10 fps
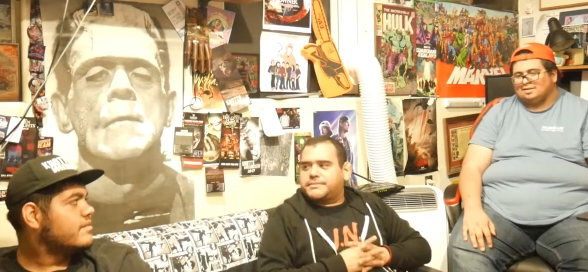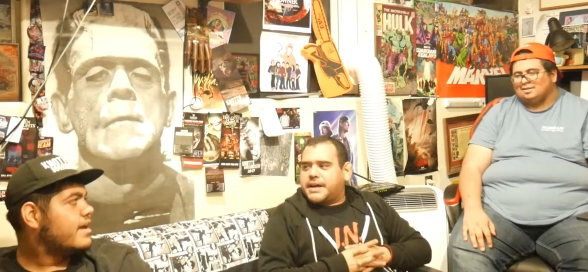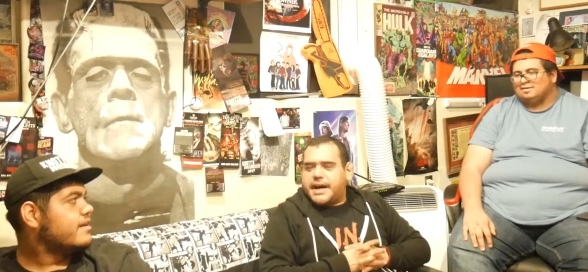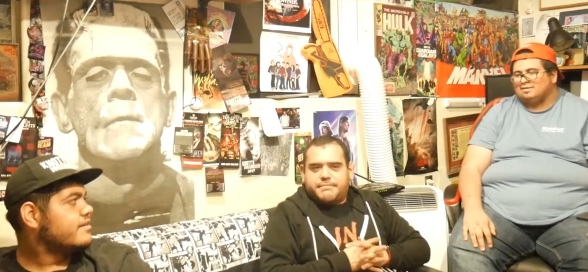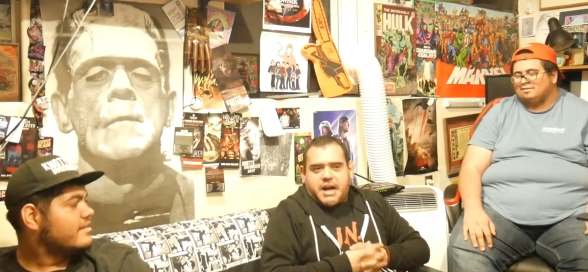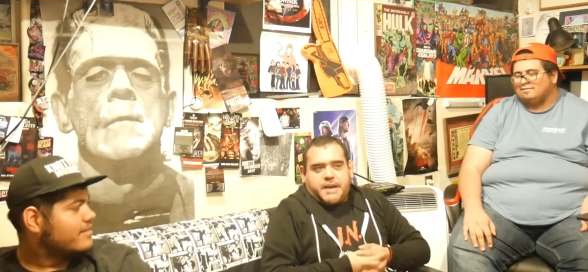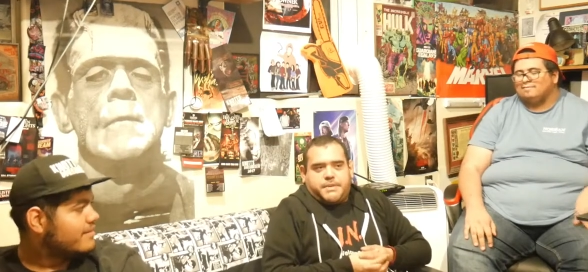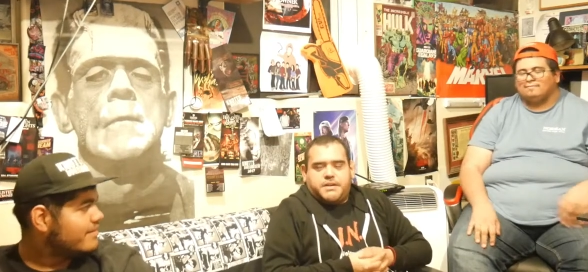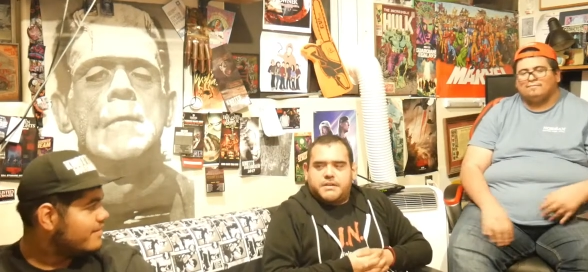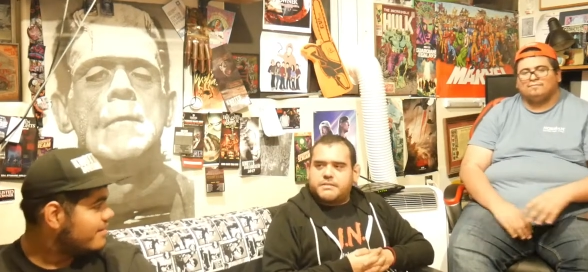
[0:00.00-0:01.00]
Speaker 1: Yeah. I'm I'm
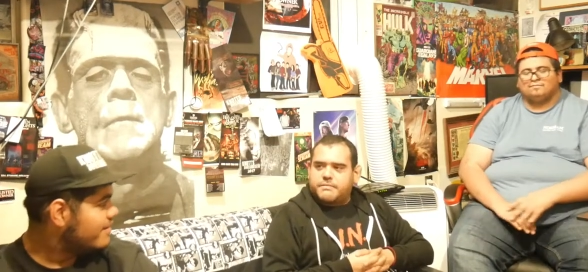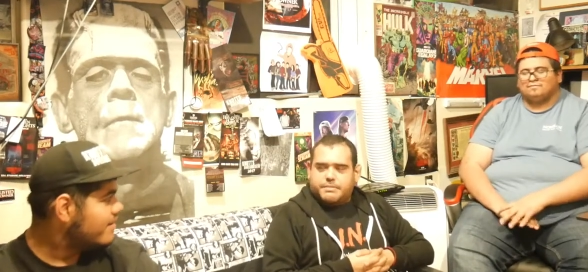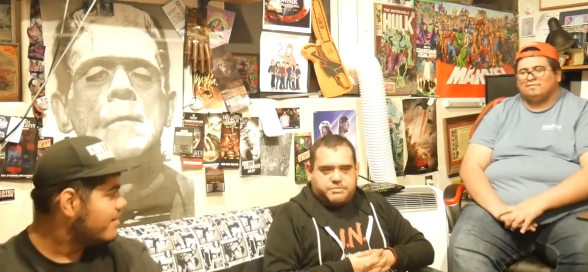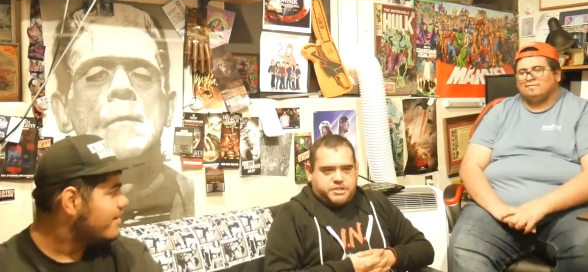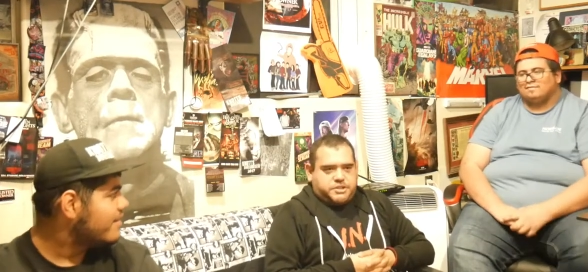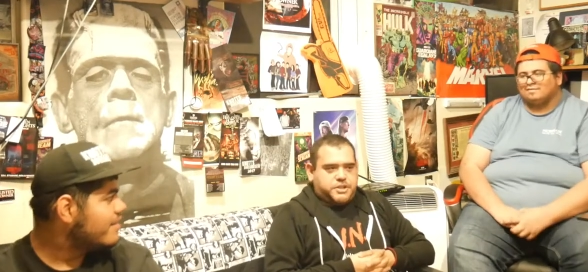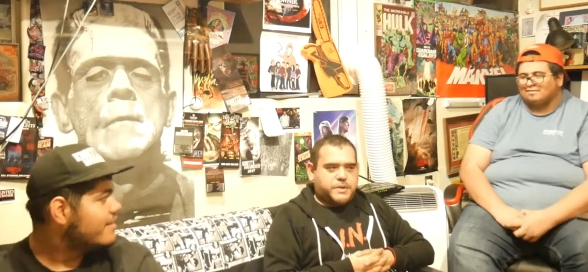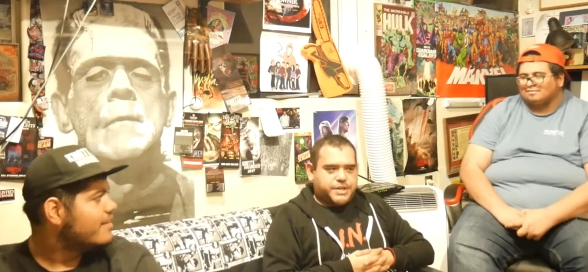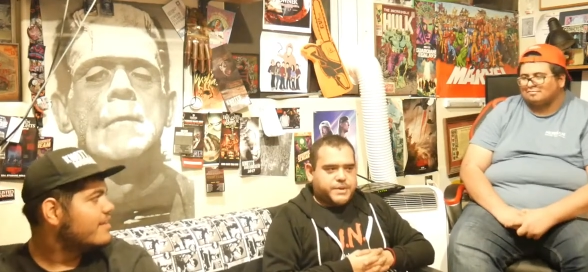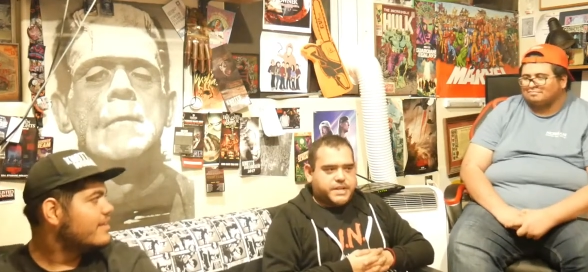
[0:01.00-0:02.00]
here. I'm just gonna
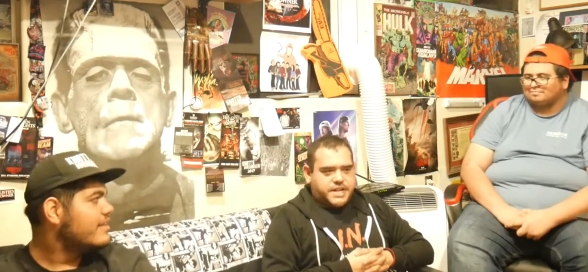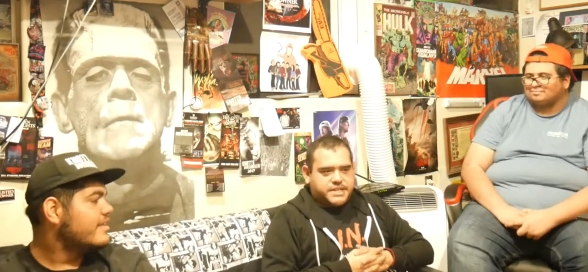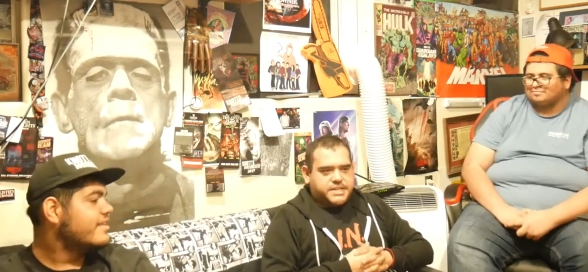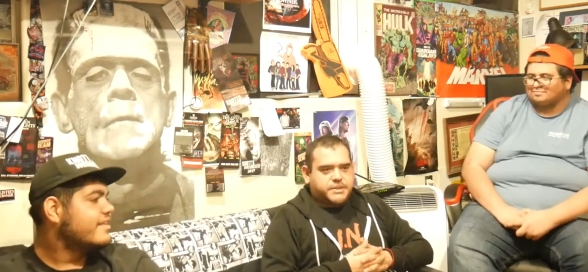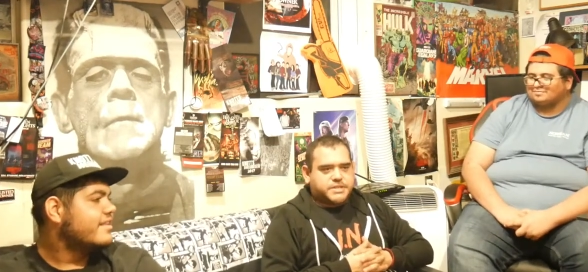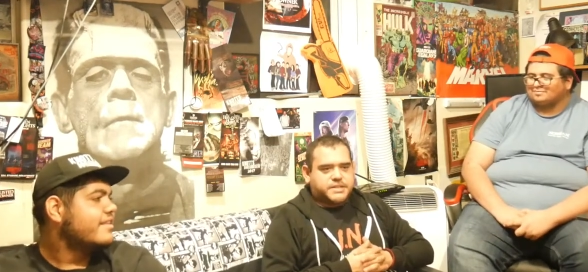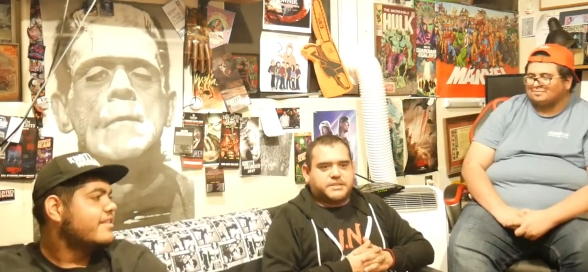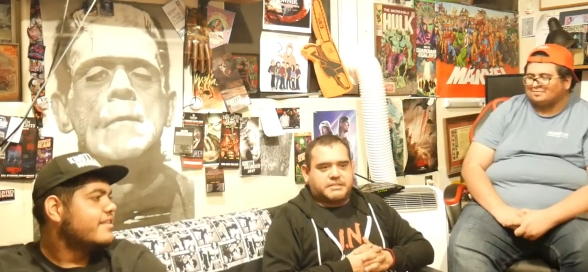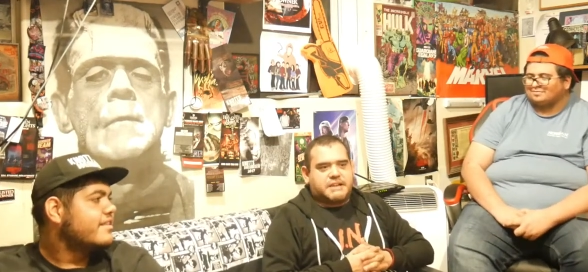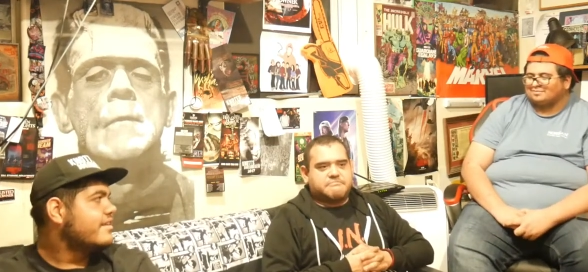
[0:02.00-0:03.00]
go and do it. And I did. It. I was like
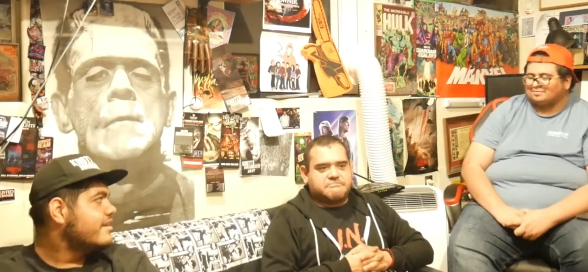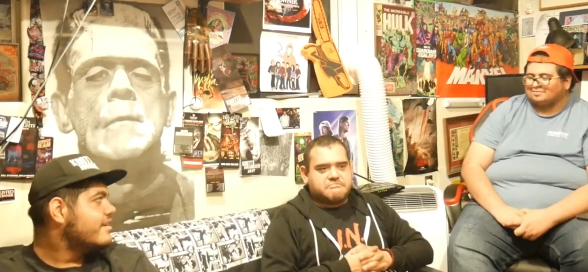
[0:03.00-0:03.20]
that